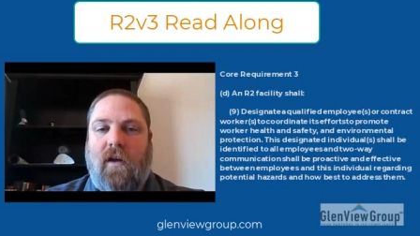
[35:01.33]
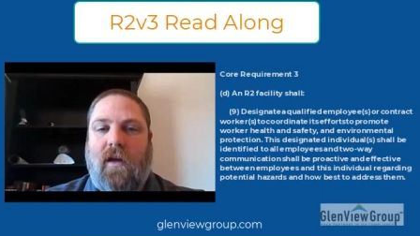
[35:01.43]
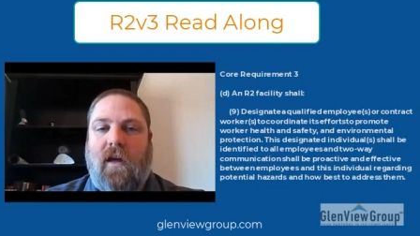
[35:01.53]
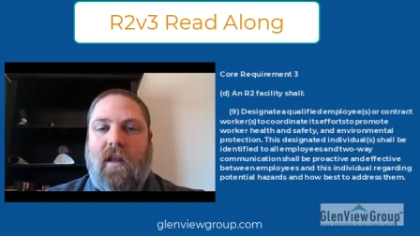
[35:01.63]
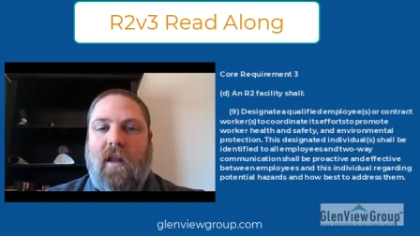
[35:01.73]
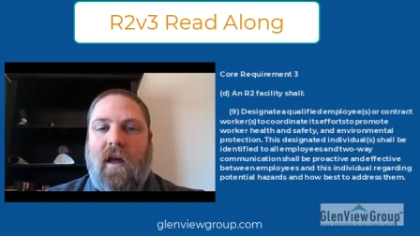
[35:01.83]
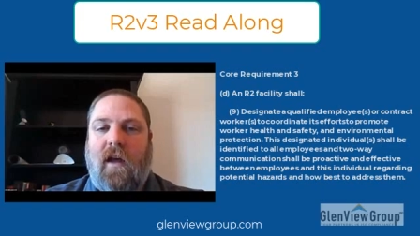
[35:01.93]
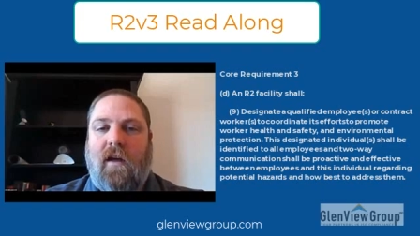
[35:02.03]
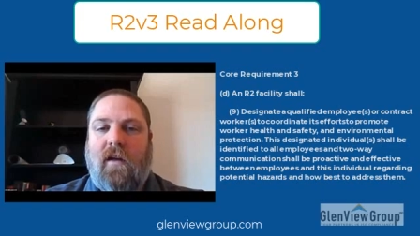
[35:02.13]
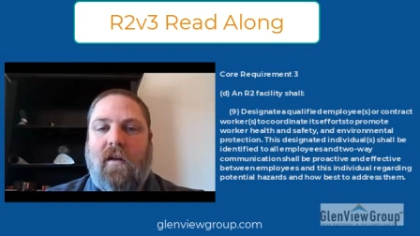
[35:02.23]
doing it
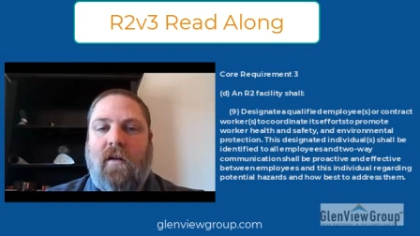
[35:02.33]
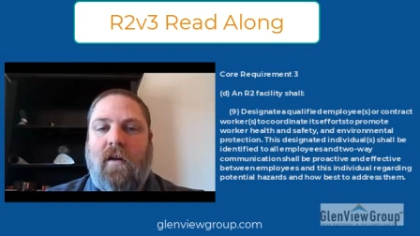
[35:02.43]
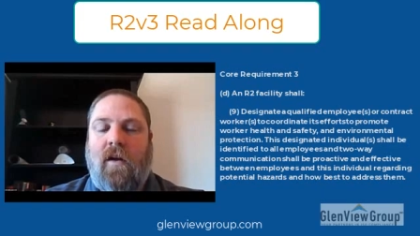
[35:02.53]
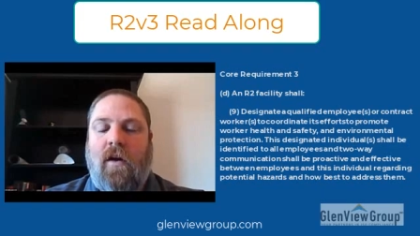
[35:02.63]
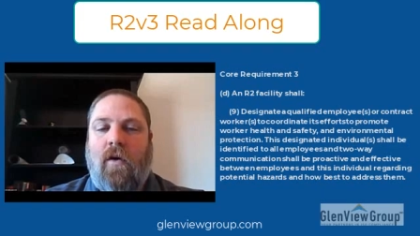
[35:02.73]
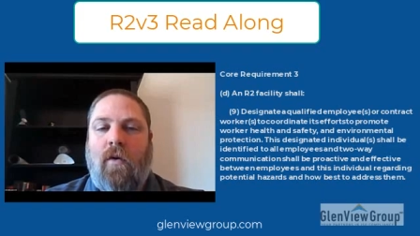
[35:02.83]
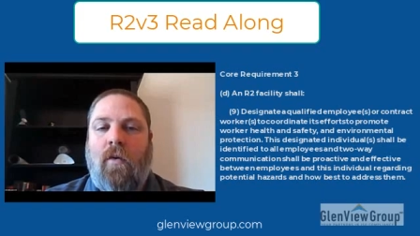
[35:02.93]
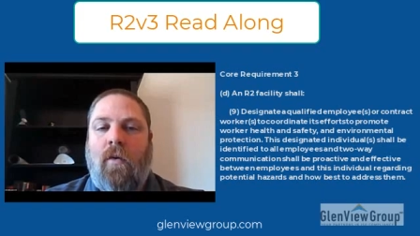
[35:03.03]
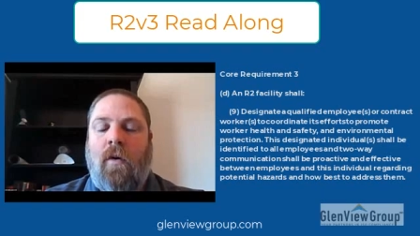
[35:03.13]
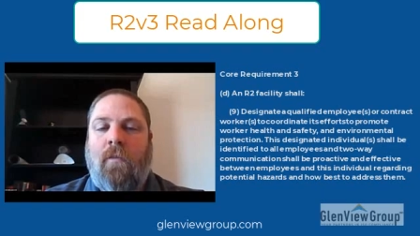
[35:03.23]
like, you
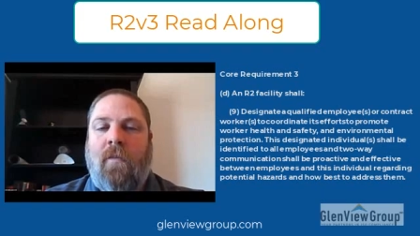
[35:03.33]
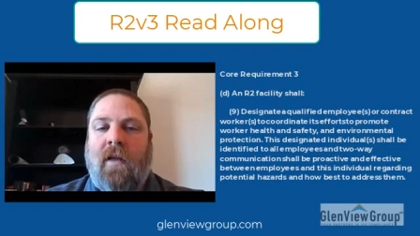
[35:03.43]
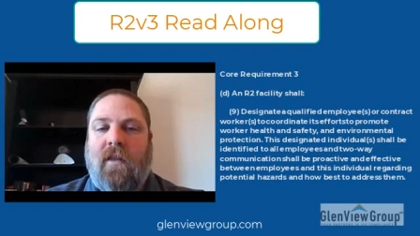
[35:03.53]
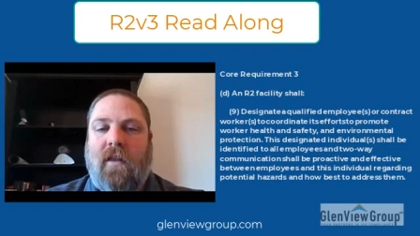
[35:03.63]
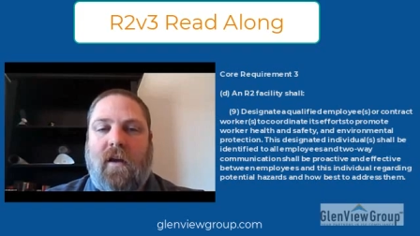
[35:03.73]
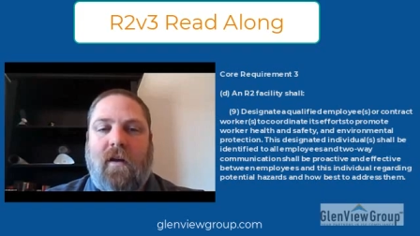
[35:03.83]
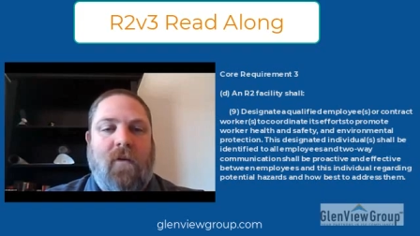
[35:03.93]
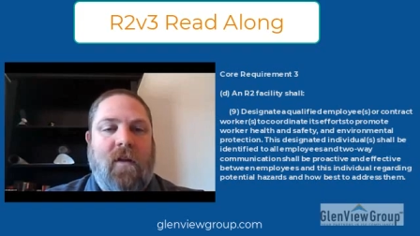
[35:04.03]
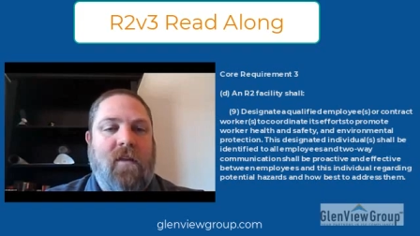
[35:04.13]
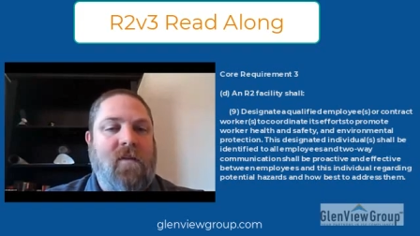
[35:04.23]
know, monthly
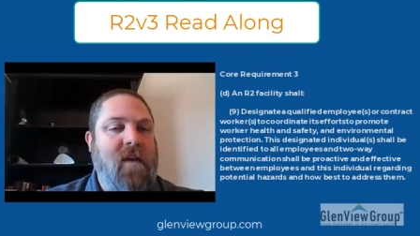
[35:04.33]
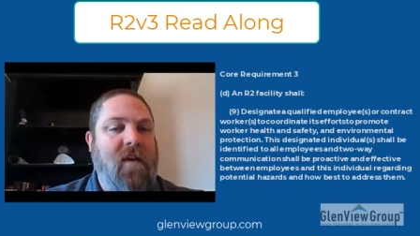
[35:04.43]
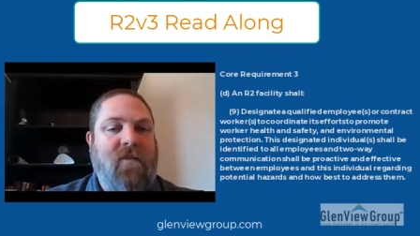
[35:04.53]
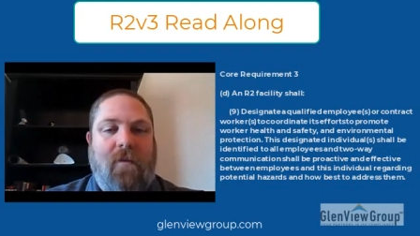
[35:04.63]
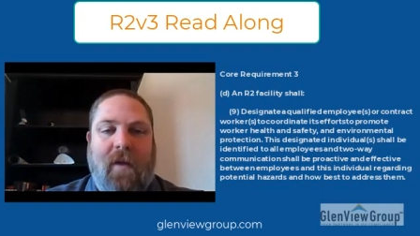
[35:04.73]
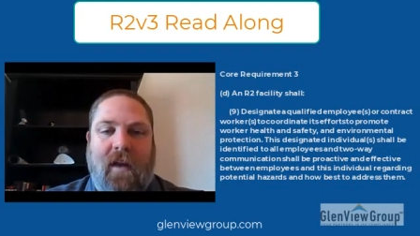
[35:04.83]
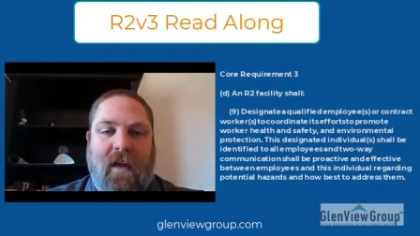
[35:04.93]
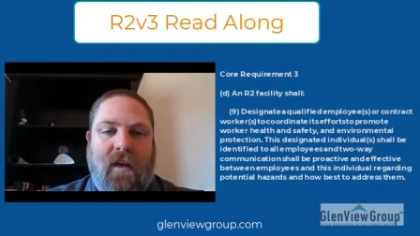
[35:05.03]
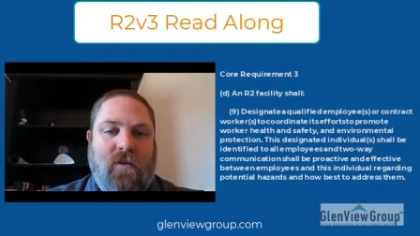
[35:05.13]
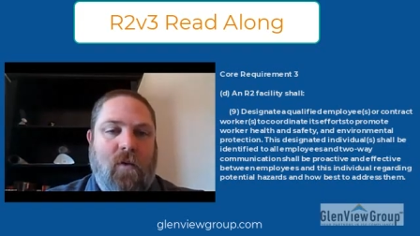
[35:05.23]
with safety
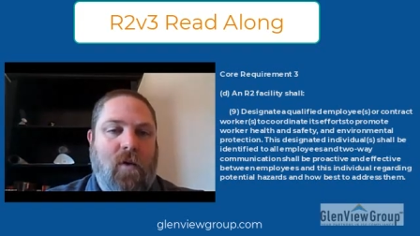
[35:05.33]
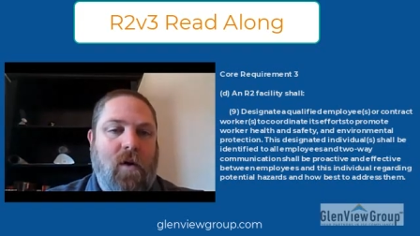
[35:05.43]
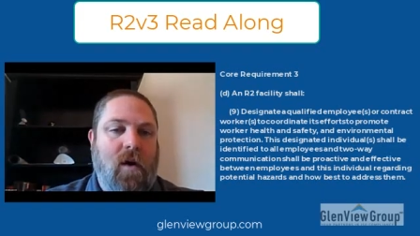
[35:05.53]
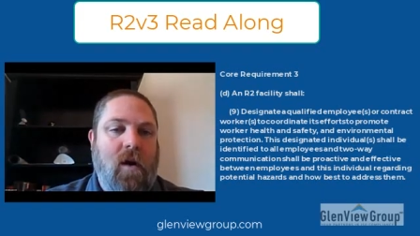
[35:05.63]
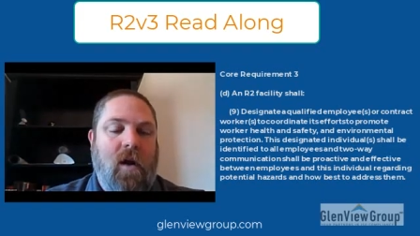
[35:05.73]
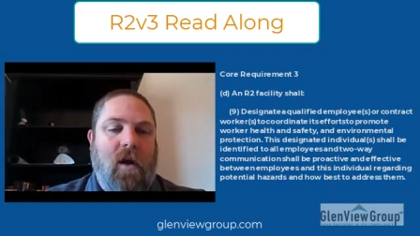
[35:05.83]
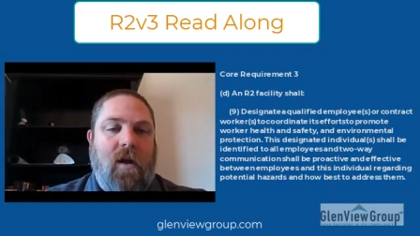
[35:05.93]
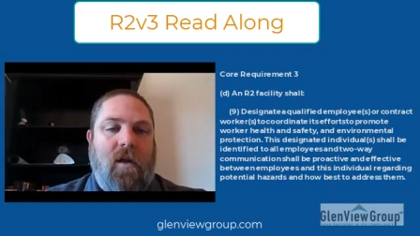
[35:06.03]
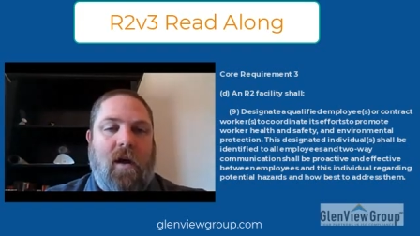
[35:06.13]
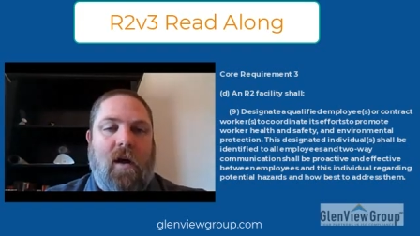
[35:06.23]
meetings, or
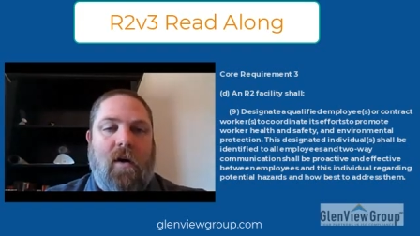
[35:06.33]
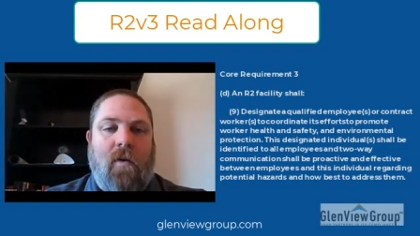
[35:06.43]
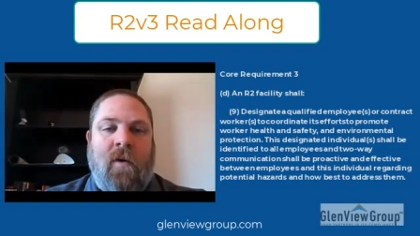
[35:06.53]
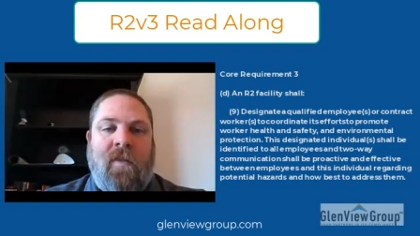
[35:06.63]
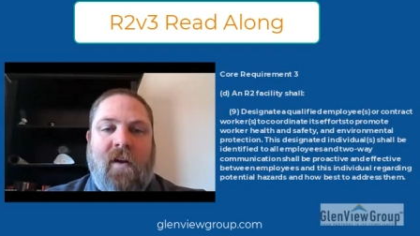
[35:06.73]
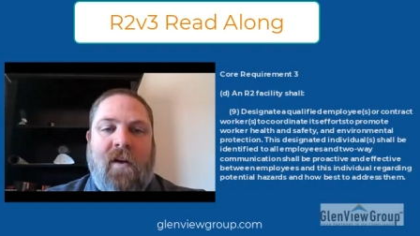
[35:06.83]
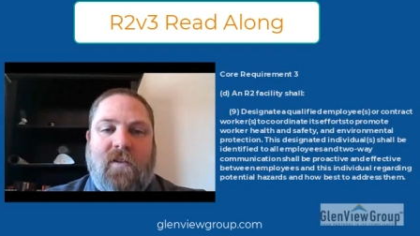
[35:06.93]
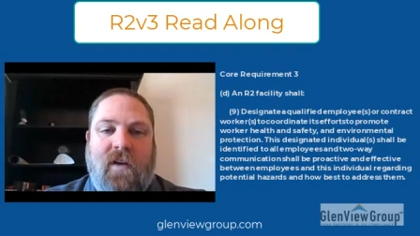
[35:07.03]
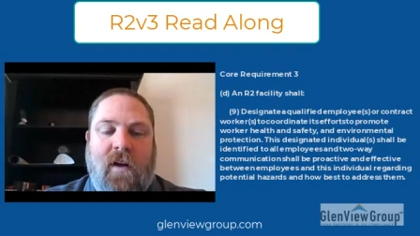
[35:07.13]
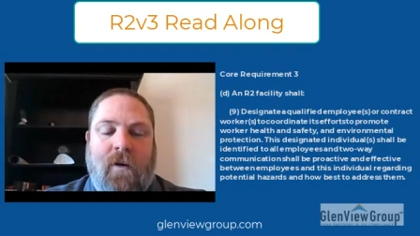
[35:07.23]
when
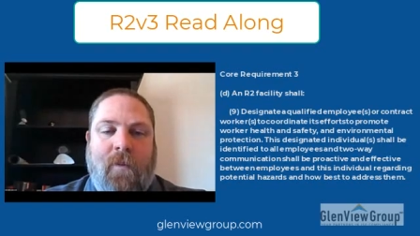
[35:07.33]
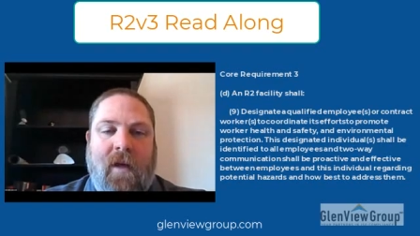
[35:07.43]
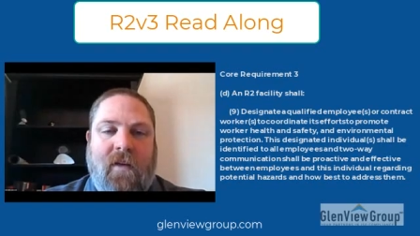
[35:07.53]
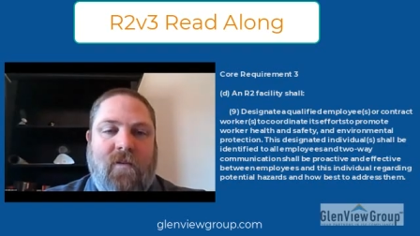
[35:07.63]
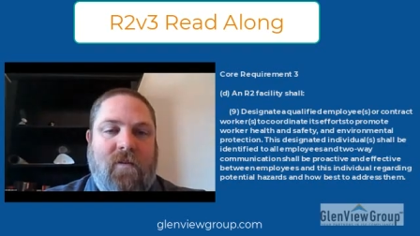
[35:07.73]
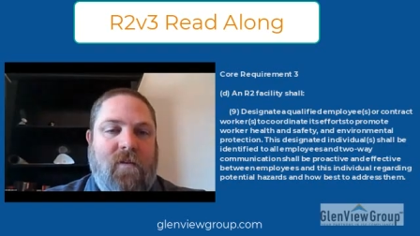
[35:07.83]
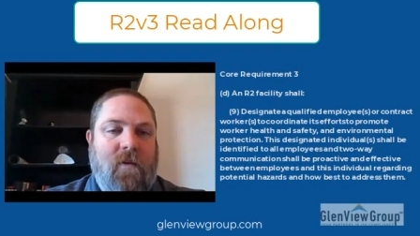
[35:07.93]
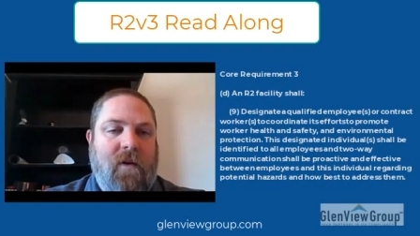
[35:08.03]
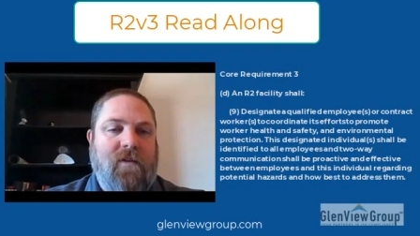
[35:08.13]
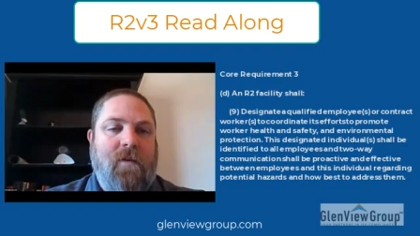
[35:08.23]
there's a near miss,
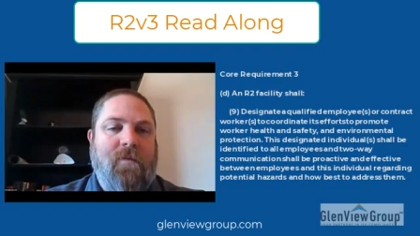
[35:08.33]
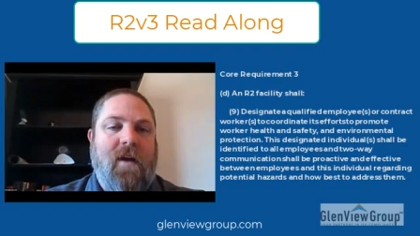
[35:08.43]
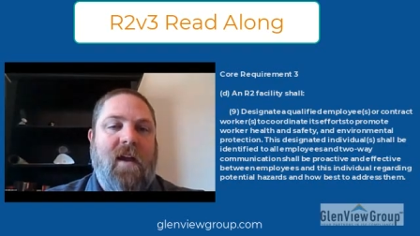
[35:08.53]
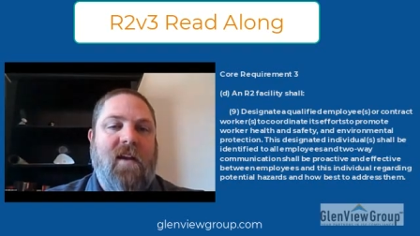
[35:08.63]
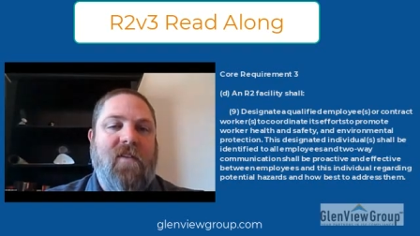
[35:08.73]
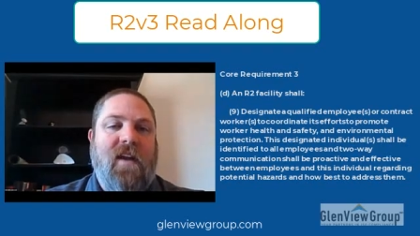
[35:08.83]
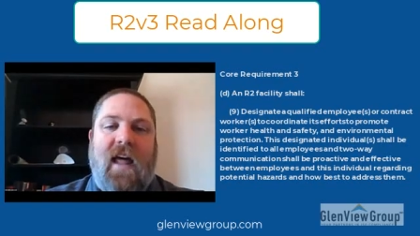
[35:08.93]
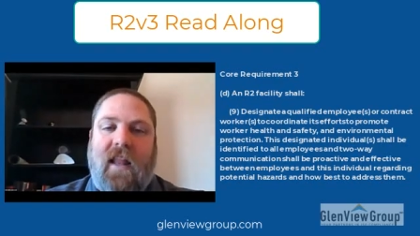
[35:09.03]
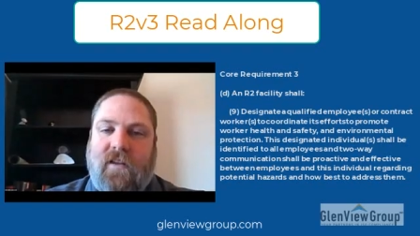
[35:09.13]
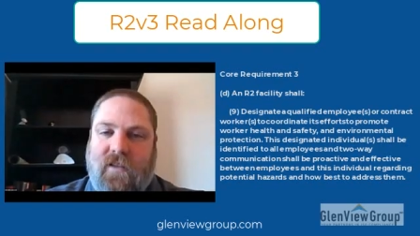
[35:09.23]
doing some kind of
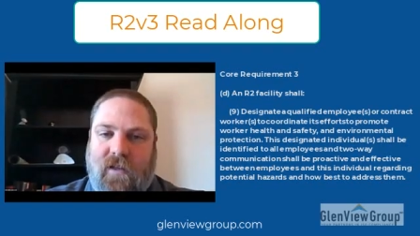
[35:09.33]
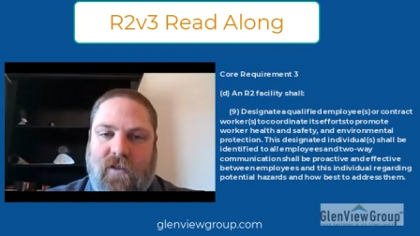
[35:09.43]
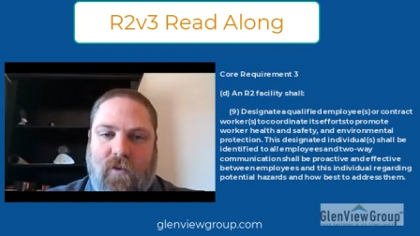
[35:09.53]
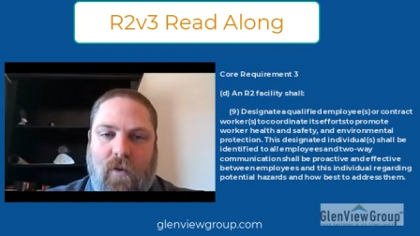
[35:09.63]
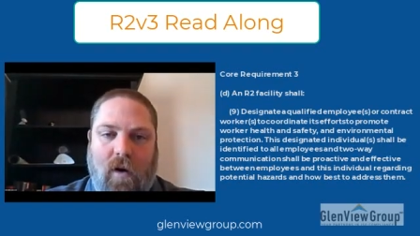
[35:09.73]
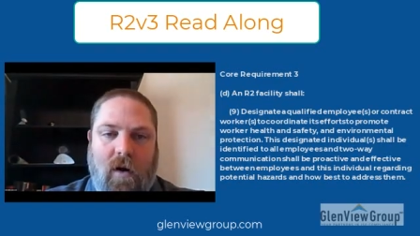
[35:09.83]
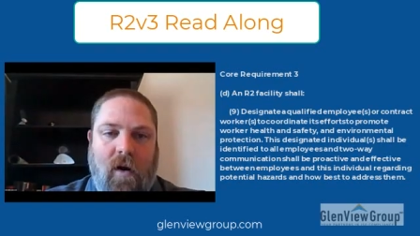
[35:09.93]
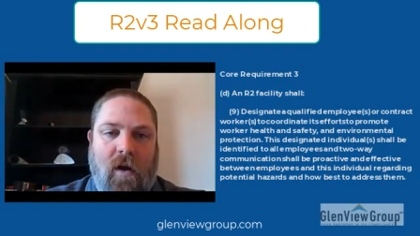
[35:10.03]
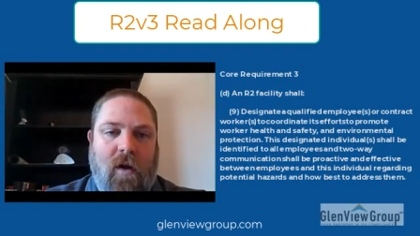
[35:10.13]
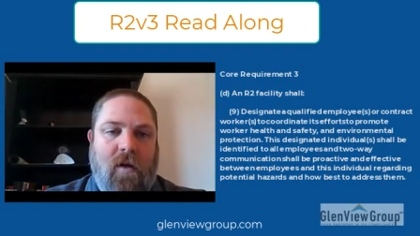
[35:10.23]
analysis,
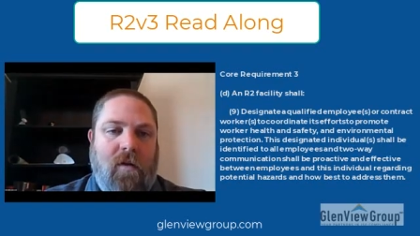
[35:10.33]
or